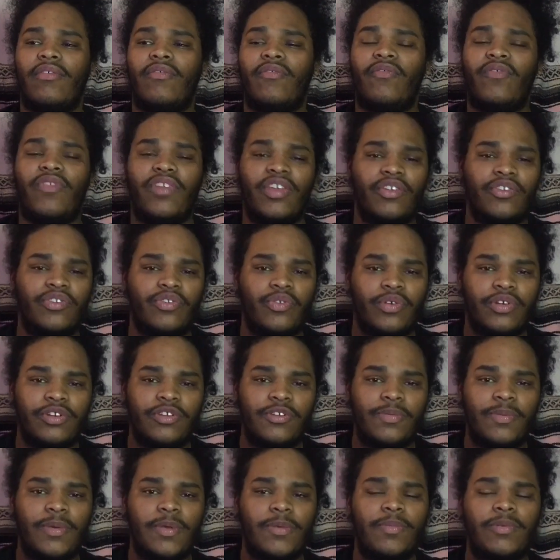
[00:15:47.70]
feel
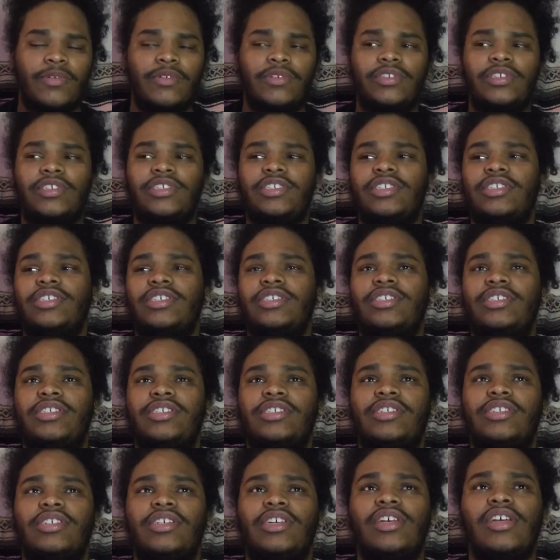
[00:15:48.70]
towards people. She
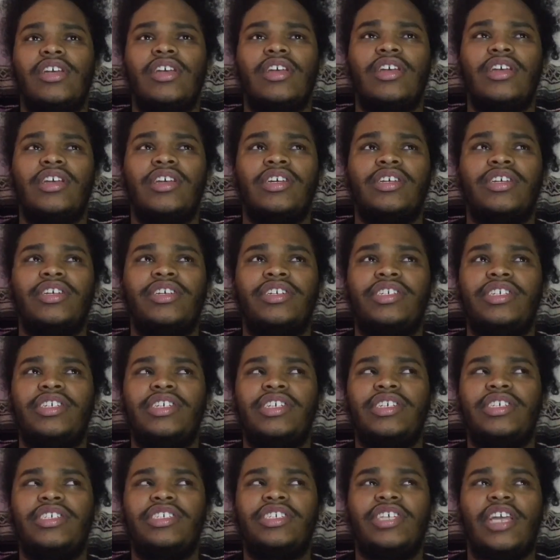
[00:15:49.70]
has
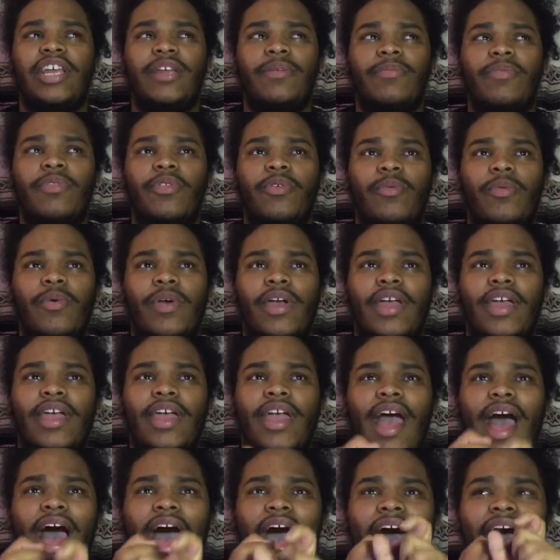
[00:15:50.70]
shaped the
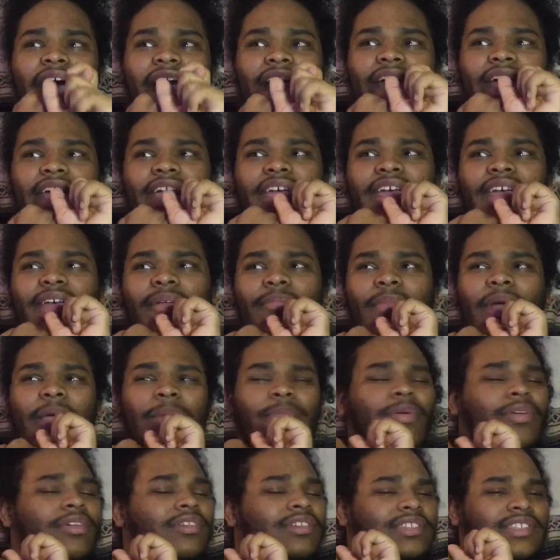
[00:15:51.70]
way my
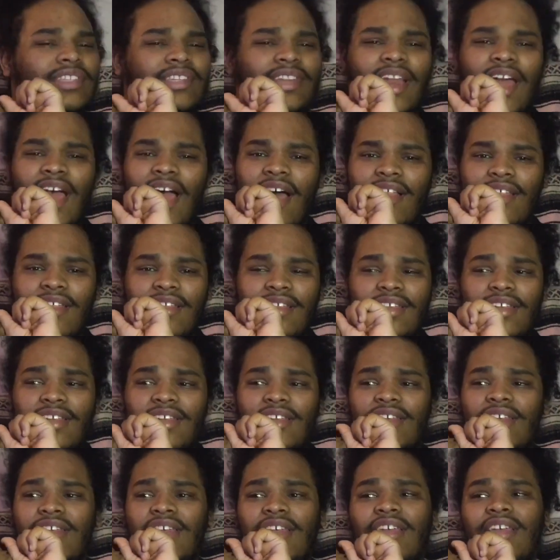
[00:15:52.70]

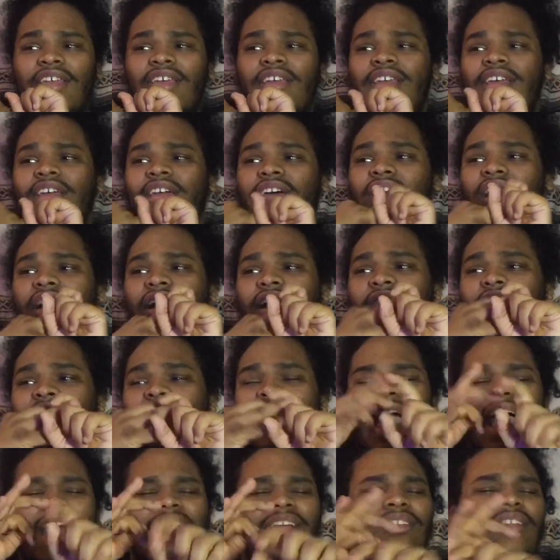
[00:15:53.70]
personality,
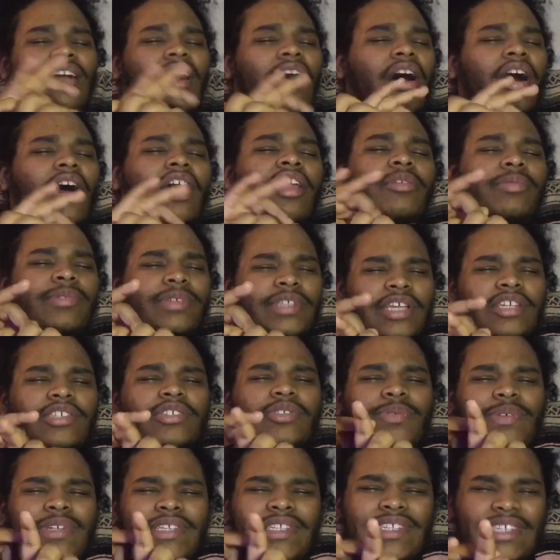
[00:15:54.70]
not 100%
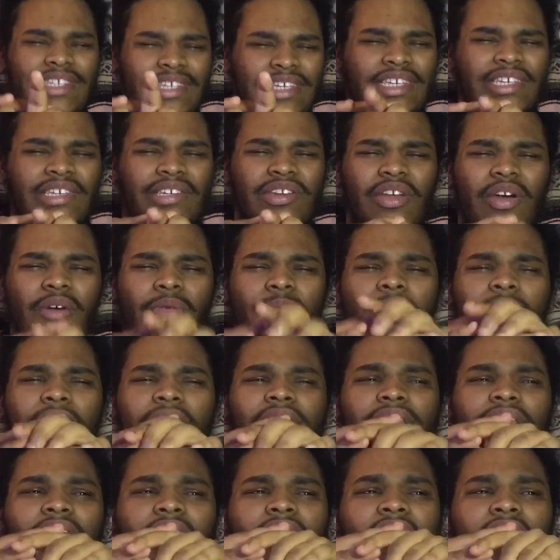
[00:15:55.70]
to a T, you know,
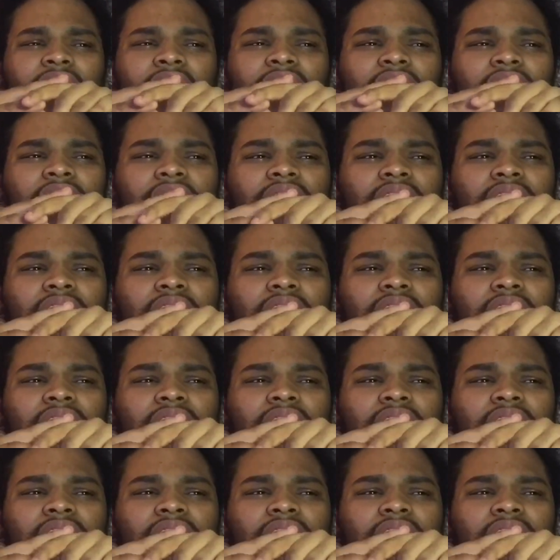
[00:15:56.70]
but like,